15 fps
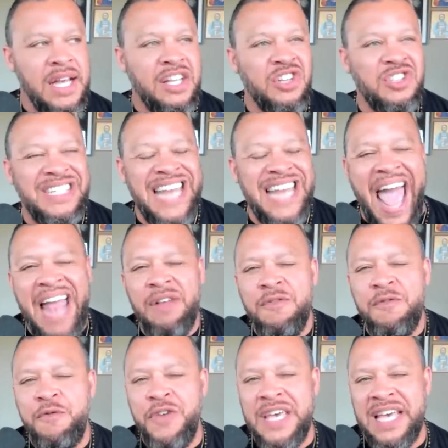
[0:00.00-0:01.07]
There's an
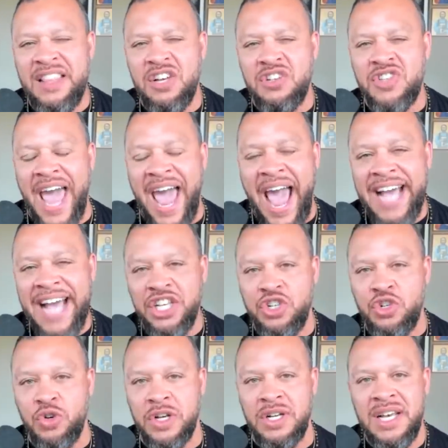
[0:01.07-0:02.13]
envy and there's a
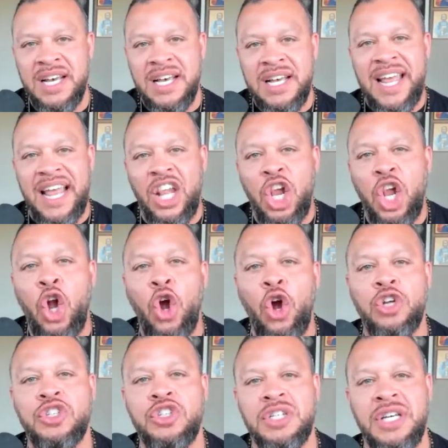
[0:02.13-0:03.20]
hatred that
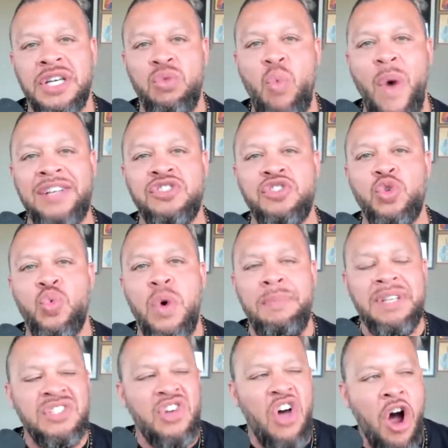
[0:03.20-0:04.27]
lurks in Western
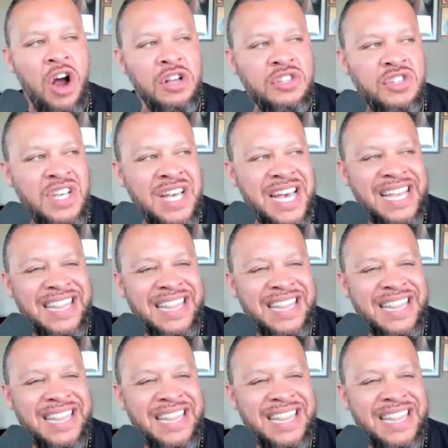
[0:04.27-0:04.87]
women's hearts